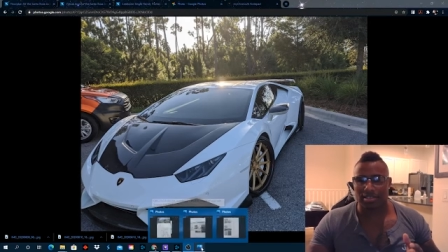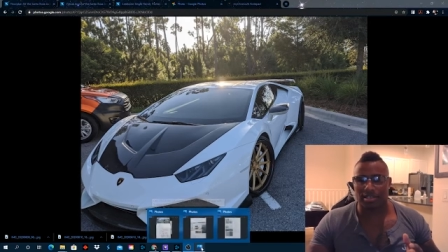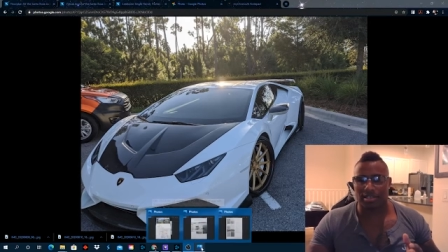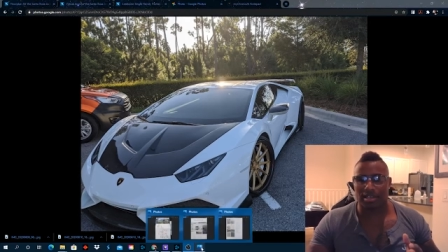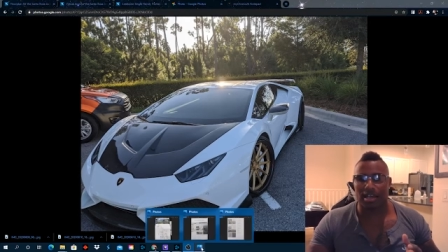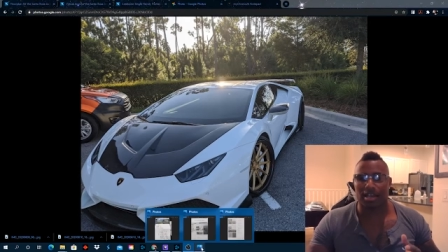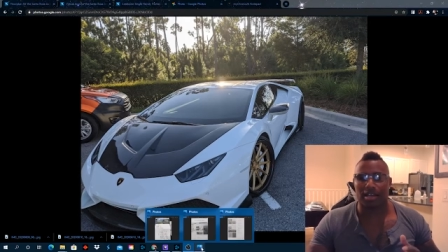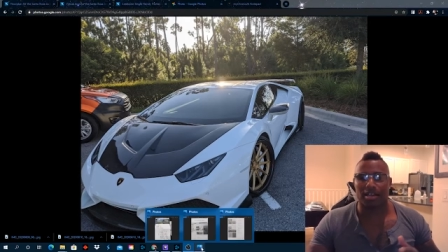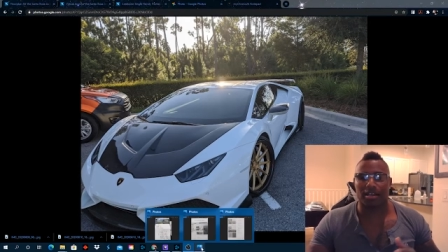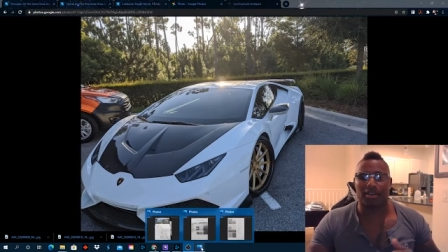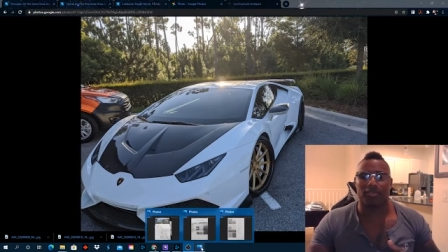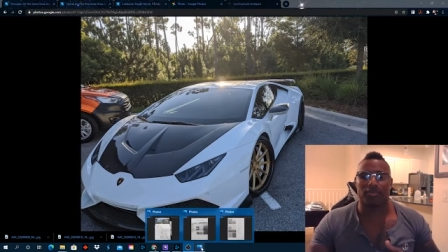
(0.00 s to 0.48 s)

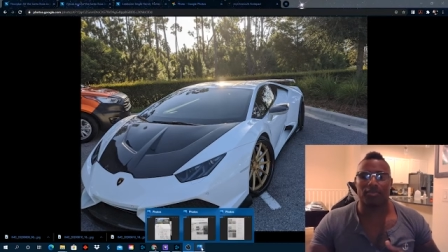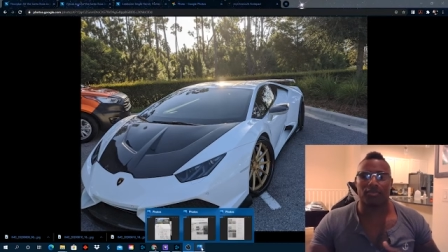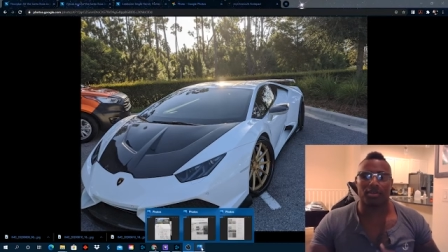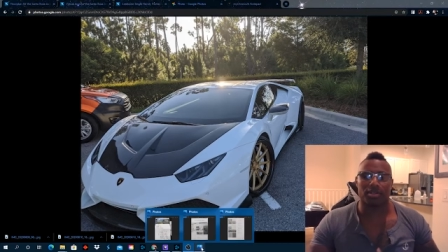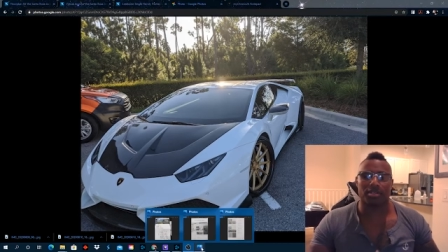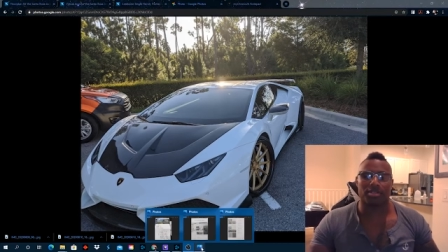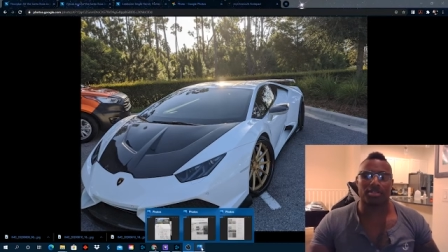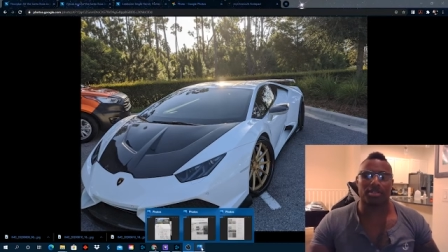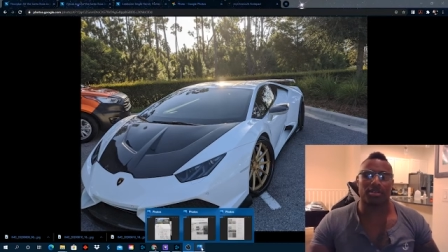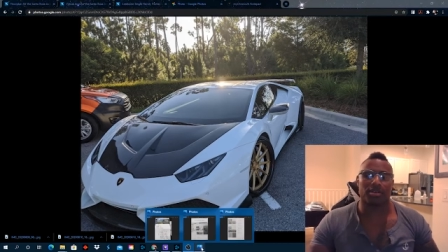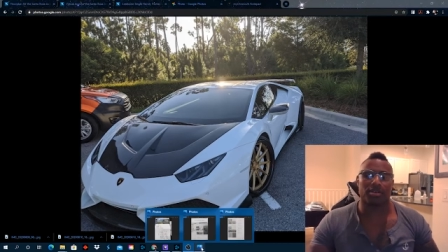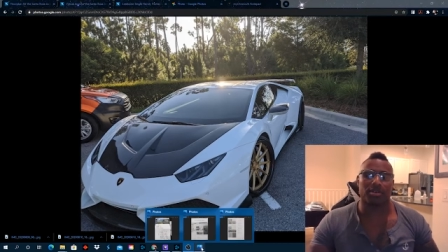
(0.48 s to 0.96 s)
kind of
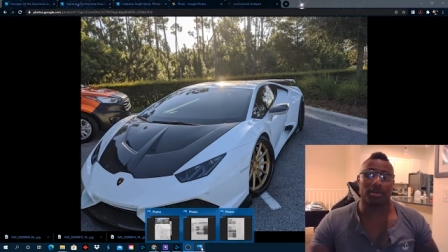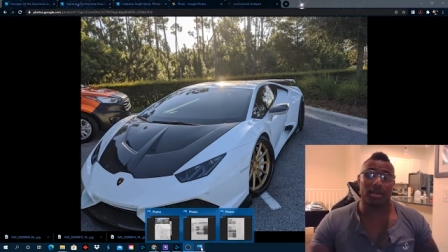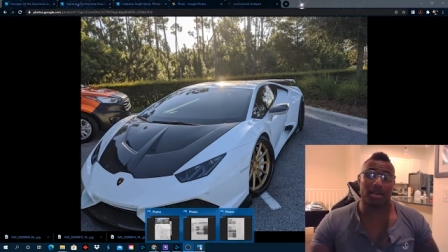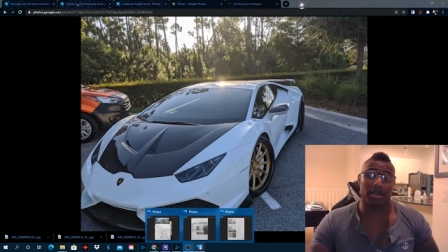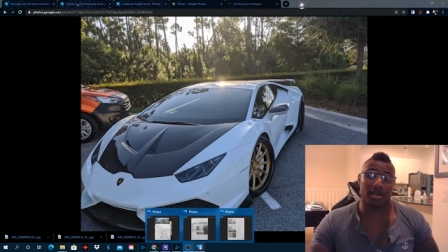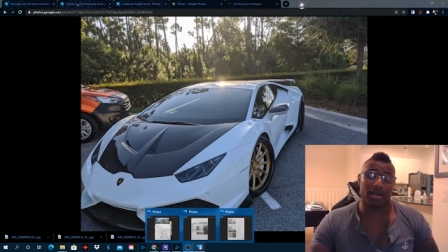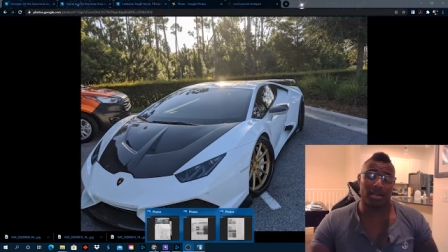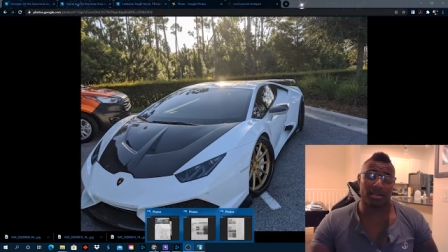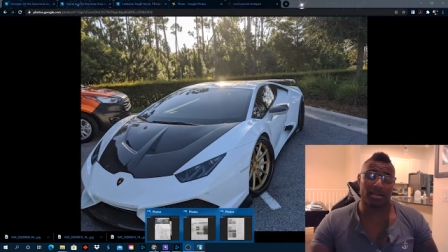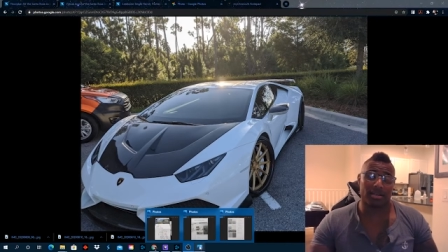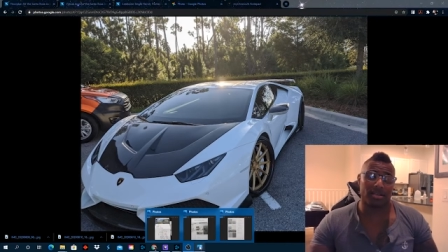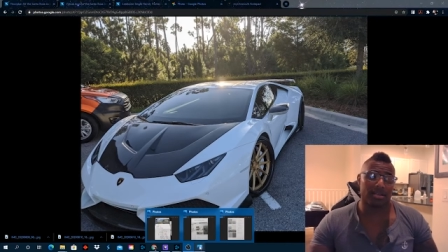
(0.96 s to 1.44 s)
what's going
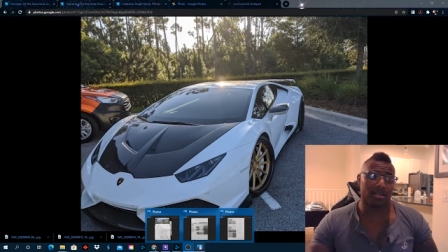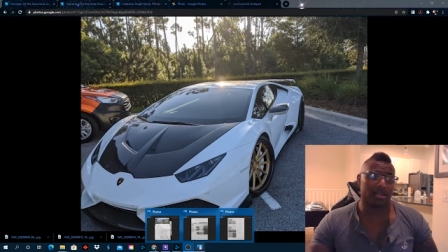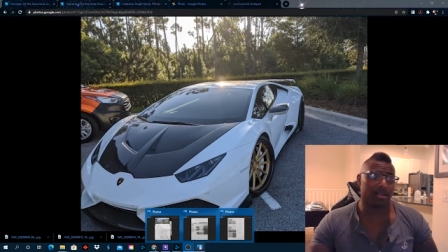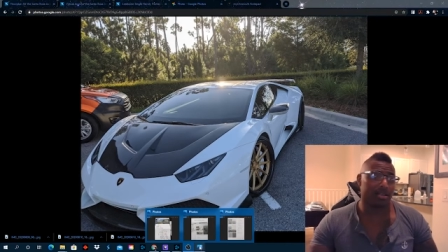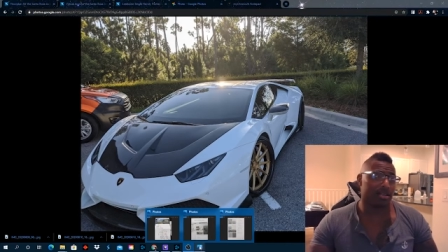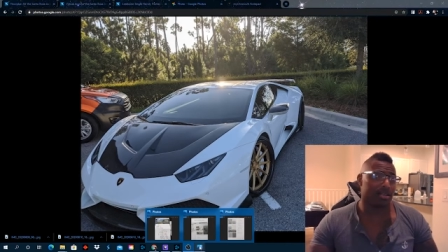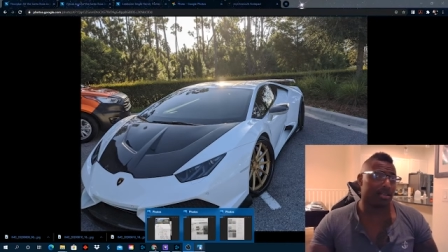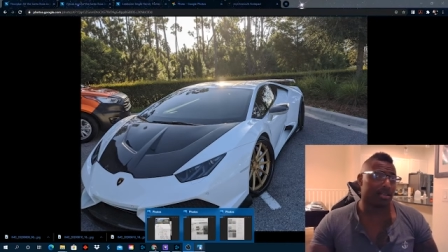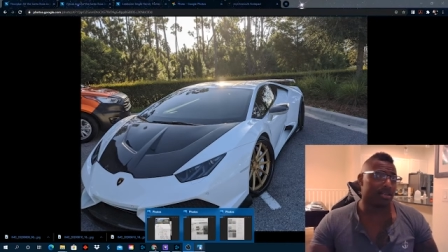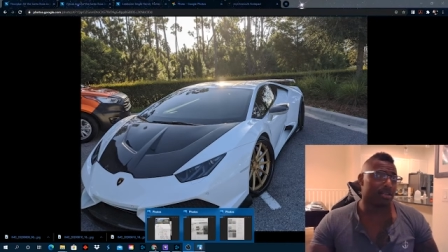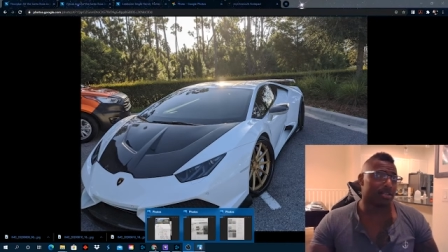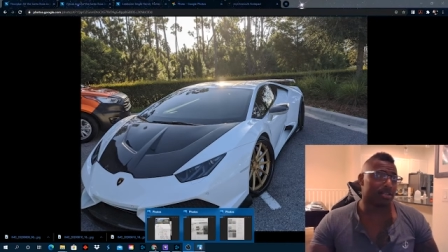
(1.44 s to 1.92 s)
on.
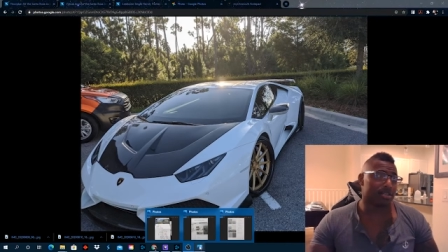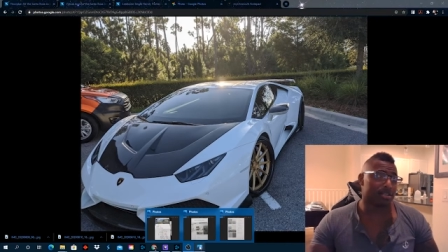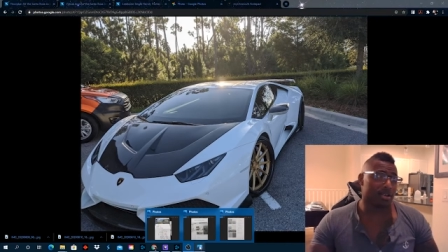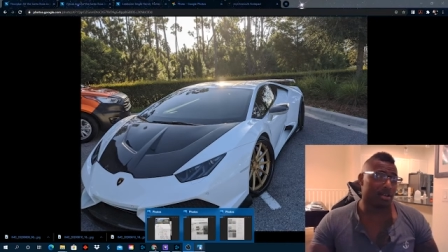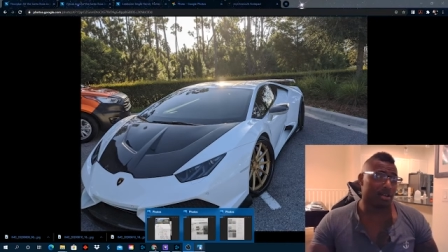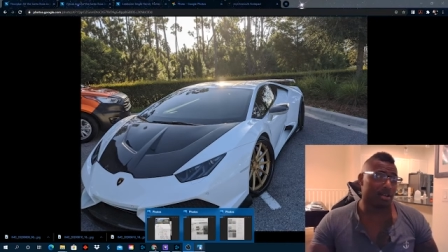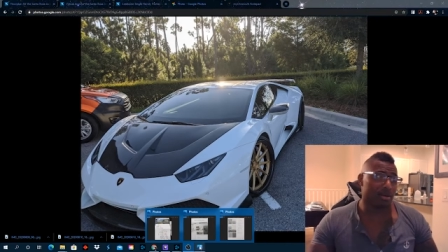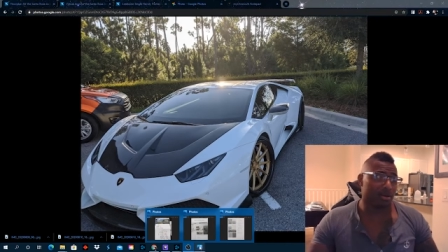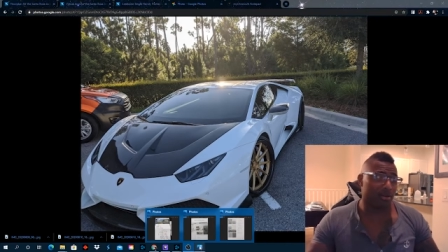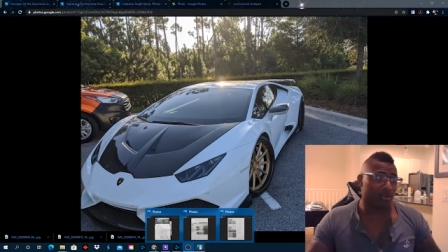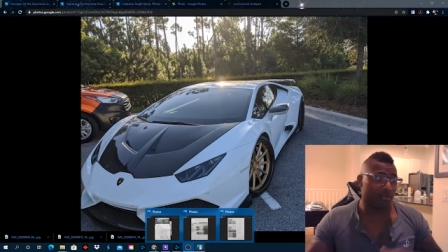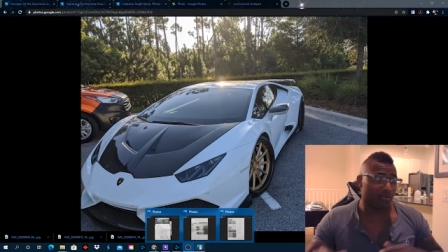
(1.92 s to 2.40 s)

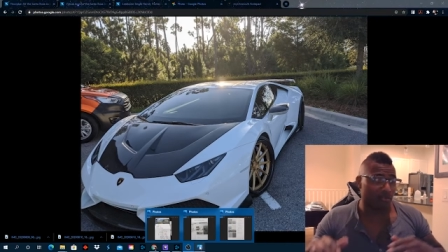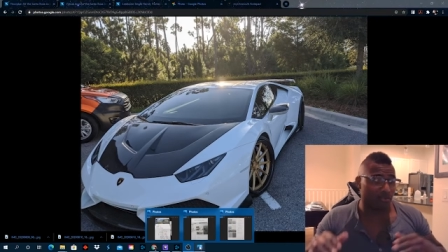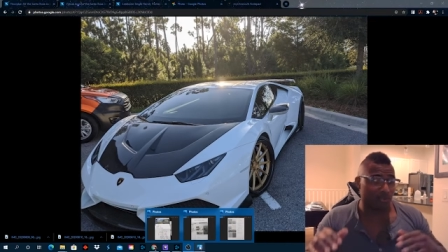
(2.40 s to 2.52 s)
So